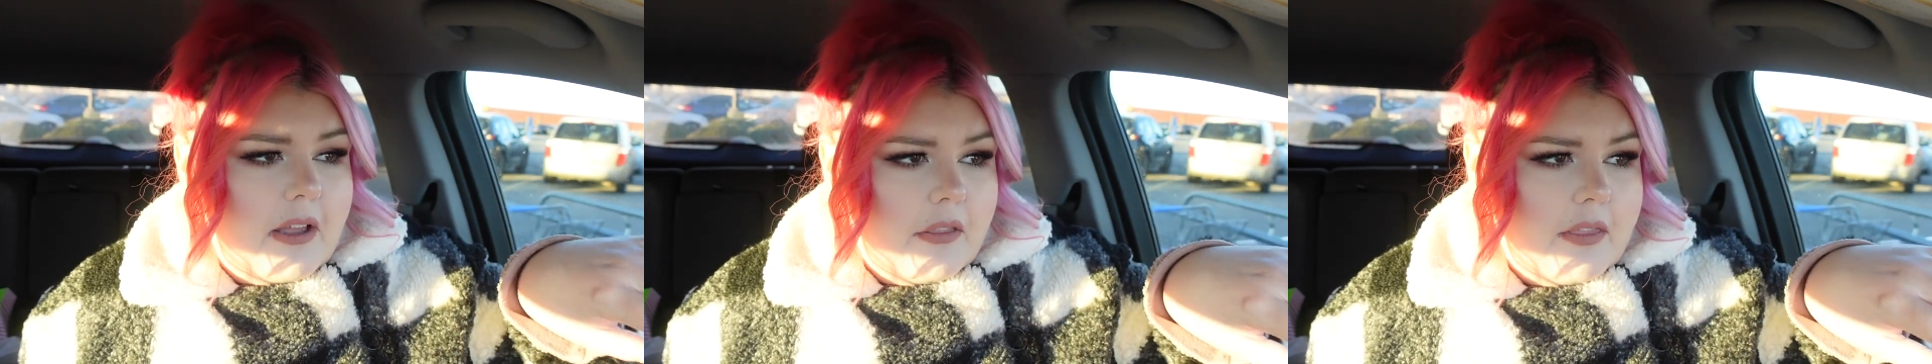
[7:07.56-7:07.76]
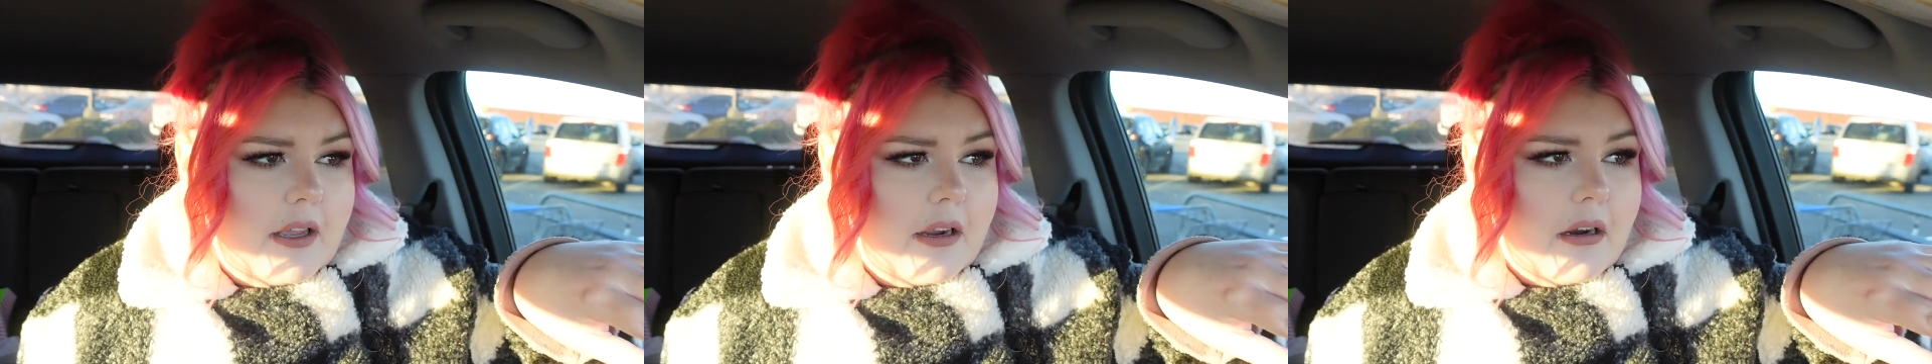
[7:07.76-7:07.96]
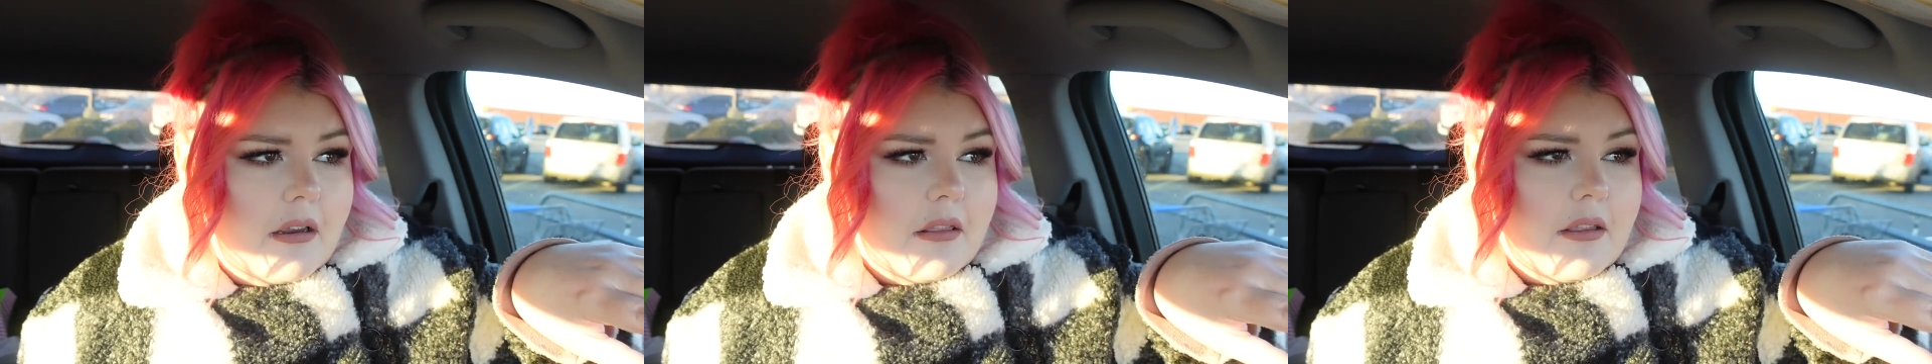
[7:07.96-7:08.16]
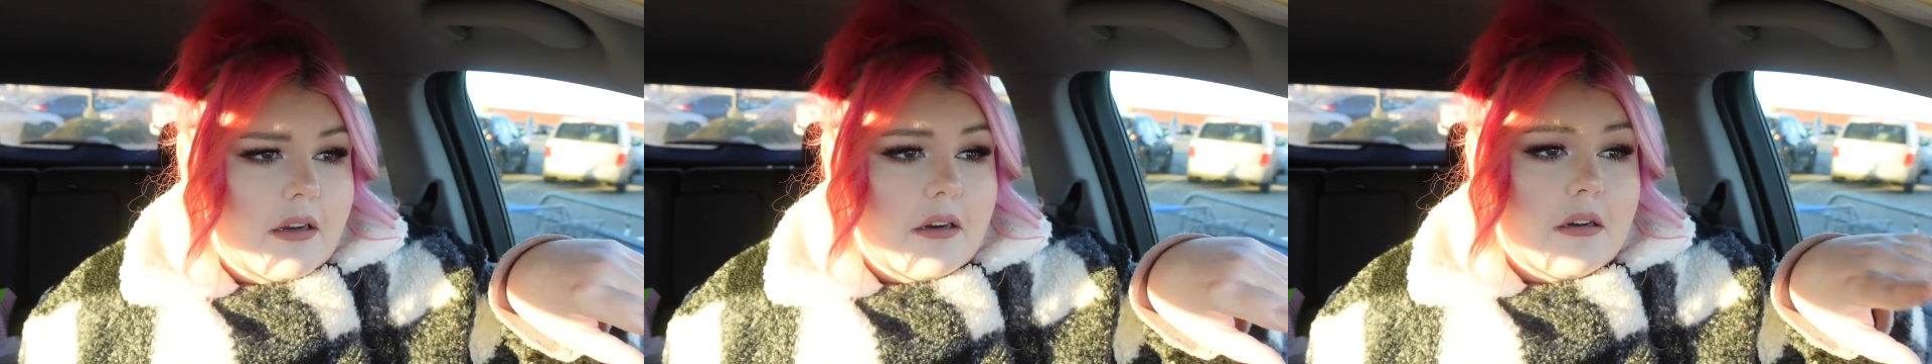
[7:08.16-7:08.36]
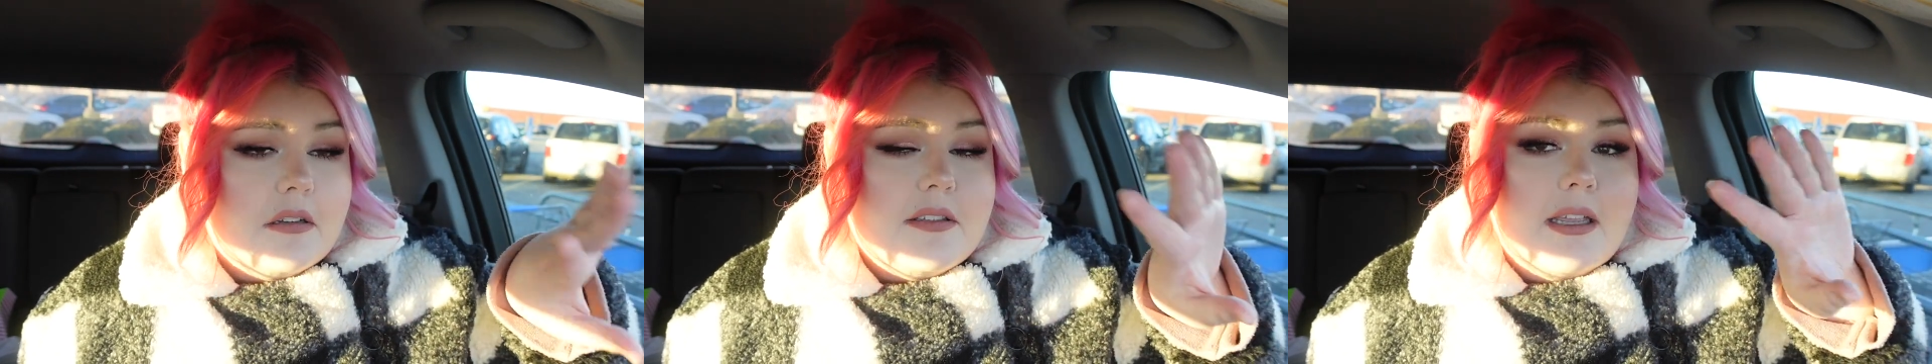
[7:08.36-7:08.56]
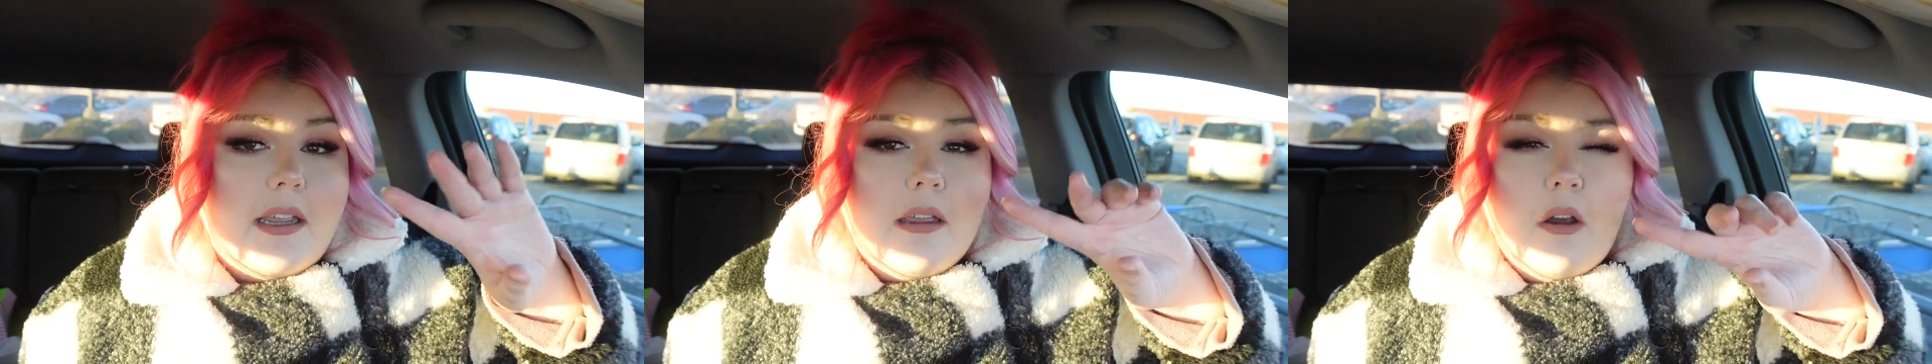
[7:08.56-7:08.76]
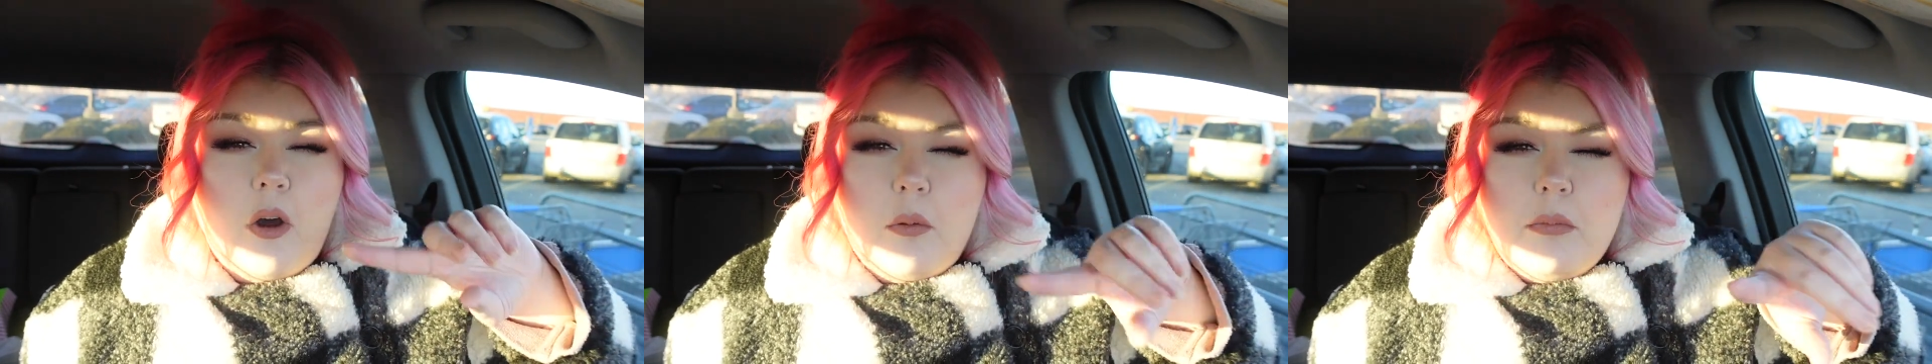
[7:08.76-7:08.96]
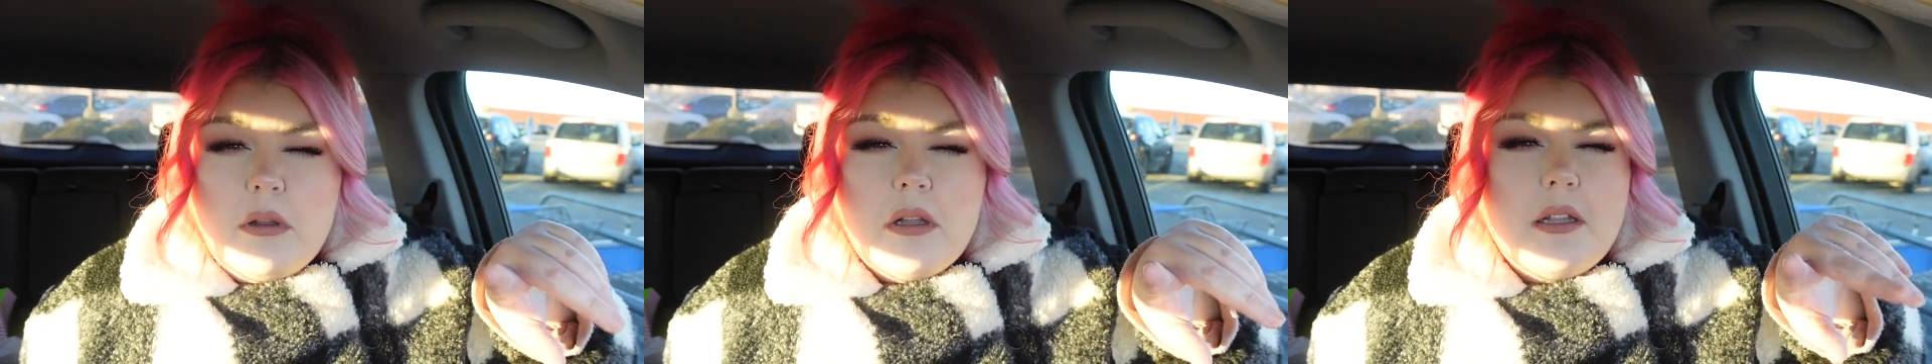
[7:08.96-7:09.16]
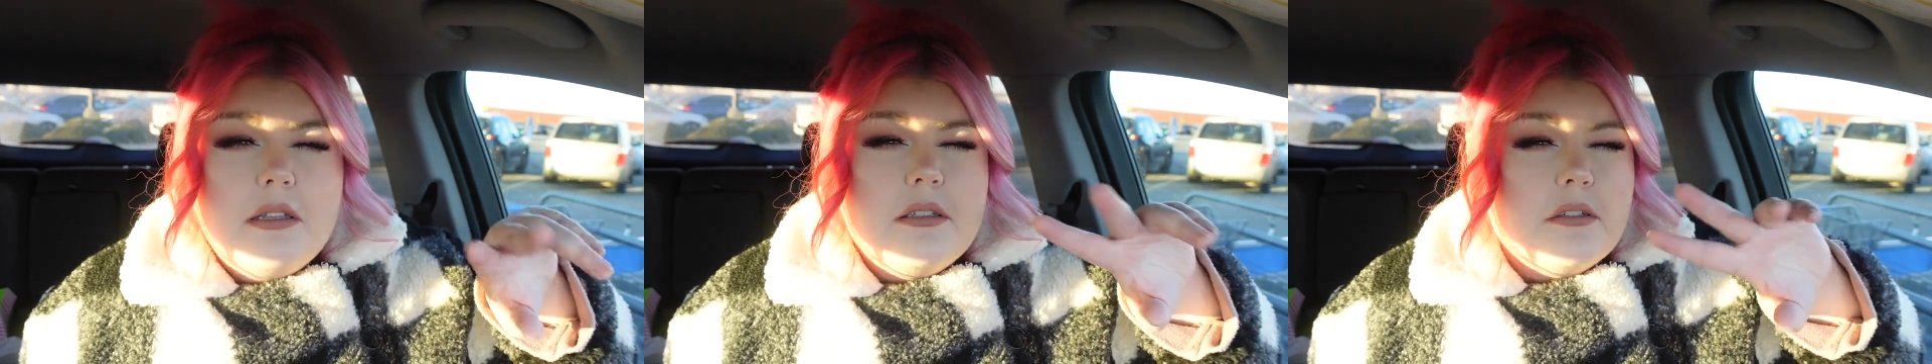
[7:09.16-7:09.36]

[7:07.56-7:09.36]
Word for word: out there, there's like Home Goods,